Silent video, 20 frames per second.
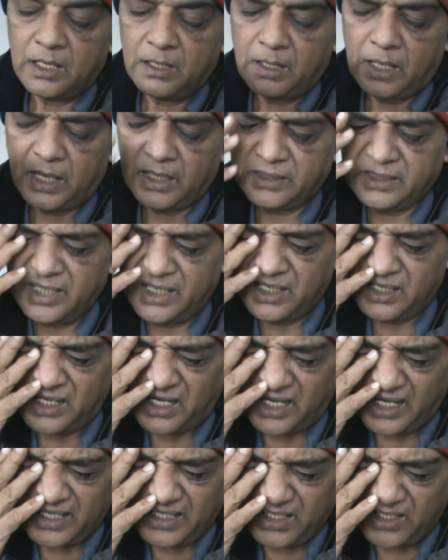I think
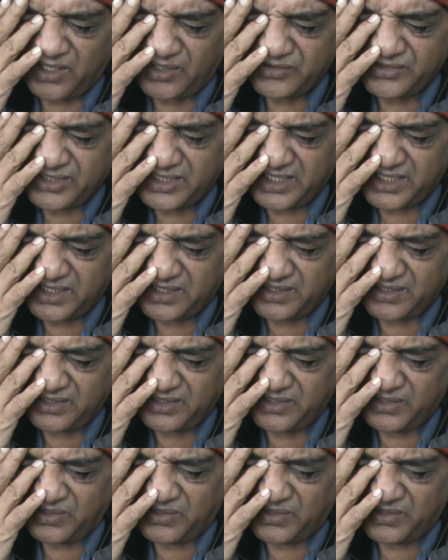I love,
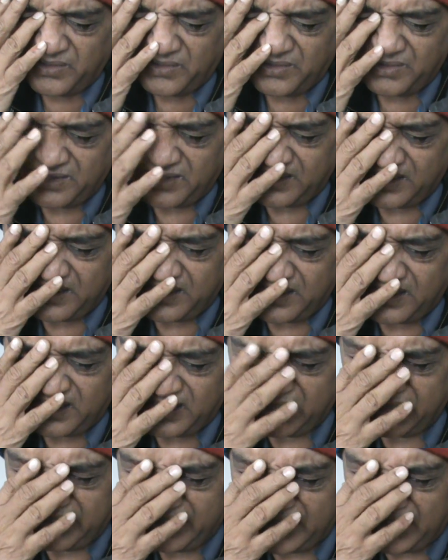Dilip
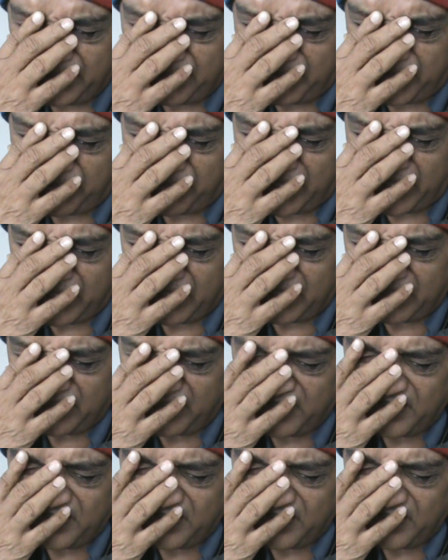Kumar.